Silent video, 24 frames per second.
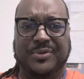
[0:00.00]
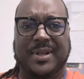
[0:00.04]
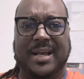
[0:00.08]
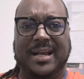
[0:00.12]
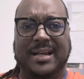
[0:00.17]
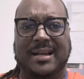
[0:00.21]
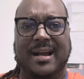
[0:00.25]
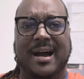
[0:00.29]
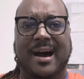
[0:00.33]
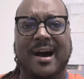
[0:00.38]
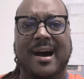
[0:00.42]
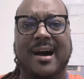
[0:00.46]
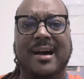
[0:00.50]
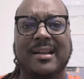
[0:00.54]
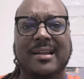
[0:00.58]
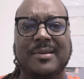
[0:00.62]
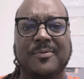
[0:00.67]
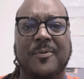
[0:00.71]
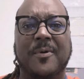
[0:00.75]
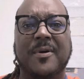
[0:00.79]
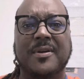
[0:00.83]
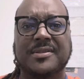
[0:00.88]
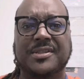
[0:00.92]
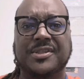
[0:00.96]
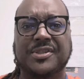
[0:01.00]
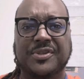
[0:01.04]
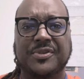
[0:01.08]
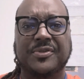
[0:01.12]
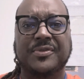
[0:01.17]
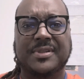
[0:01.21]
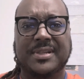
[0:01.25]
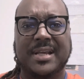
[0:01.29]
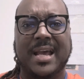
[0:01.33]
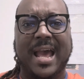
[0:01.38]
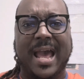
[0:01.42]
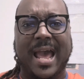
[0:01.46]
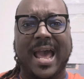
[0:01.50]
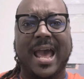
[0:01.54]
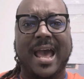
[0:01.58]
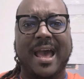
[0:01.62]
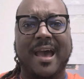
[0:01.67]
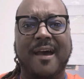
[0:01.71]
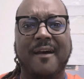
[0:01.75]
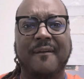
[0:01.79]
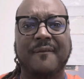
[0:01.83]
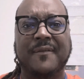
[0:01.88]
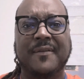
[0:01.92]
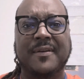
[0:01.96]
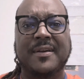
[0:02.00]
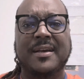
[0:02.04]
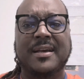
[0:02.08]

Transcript: that God wants you to have